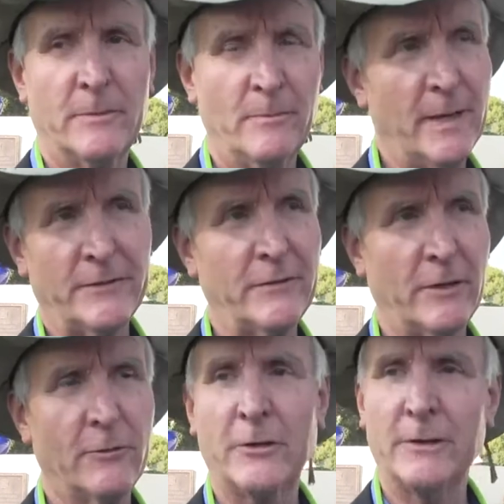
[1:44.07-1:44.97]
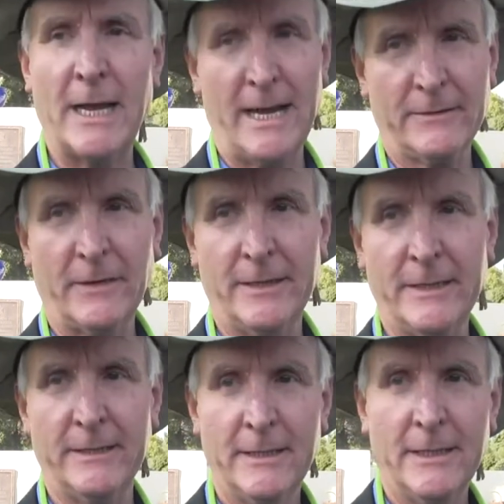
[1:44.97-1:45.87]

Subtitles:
Mexico couldn't act on it.